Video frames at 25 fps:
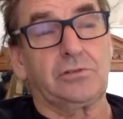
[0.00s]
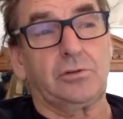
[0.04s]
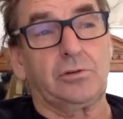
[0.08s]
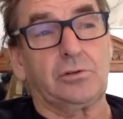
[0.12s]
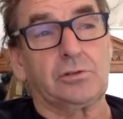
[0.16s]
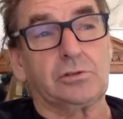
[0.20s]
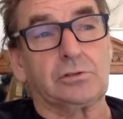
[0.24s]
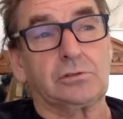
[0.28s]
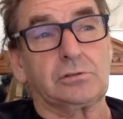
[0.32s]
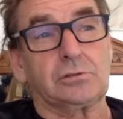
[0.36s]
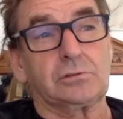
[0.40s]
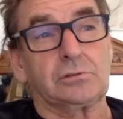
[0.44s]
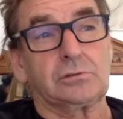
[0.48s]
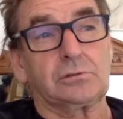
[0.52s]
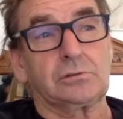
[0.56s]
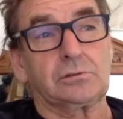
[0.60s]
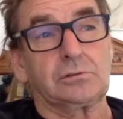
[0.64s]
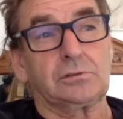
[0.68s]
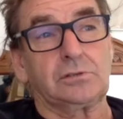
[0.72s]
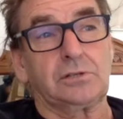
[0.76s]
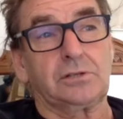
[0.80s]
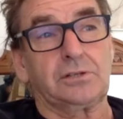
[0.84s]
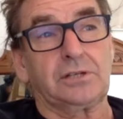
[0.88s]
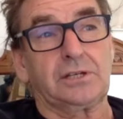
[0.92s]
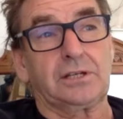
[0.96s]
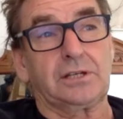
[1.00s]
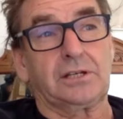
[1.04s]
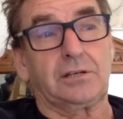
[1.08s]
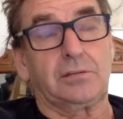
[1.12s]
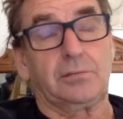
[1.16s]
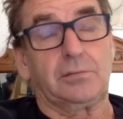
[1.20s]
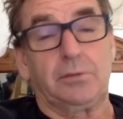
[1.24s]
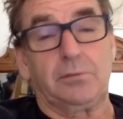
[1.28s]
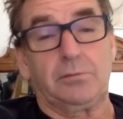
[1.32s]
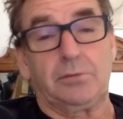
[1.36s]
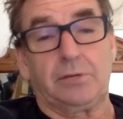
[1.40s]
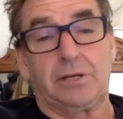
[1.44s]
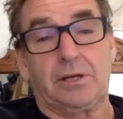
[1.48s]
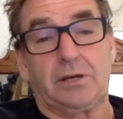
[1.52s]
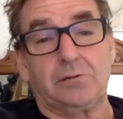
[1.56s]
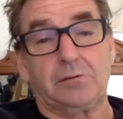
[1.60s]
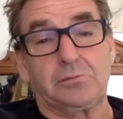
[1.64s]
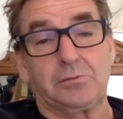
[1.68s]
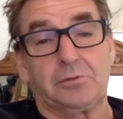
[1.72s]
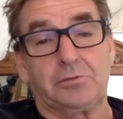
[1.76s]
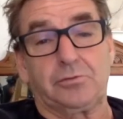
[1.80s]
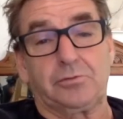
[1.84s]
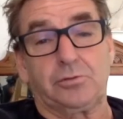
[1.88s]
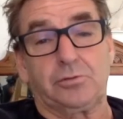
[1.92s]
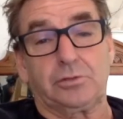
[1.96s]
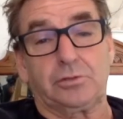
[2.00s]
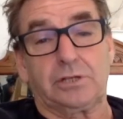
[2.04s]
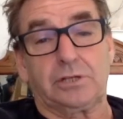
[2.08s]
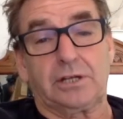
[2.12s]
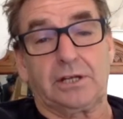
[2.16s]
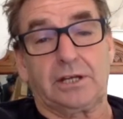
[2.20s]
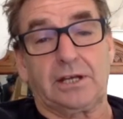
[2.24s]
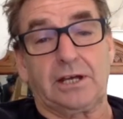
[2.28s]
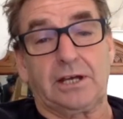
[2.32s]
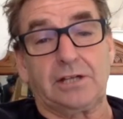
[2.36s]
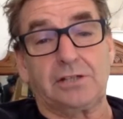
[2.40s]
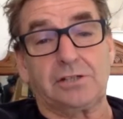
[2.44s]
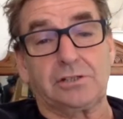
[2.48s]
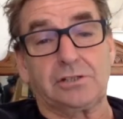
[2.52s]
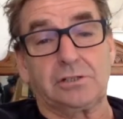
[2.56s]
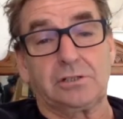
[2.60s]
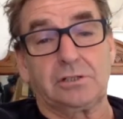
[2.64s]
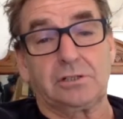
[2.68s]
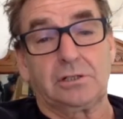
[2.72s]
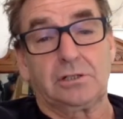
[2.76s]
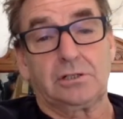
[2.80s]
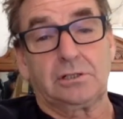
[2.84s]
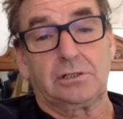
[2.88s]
I think commitment comes before dedication.